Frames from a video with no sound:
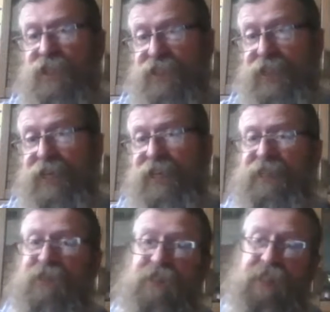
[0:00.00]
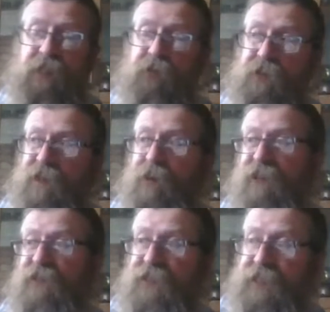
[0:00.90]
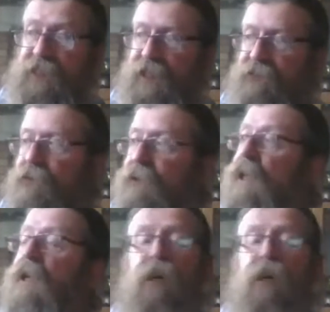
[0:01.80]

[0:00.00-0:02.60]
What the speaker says: when you're standing 6 foot above sea level.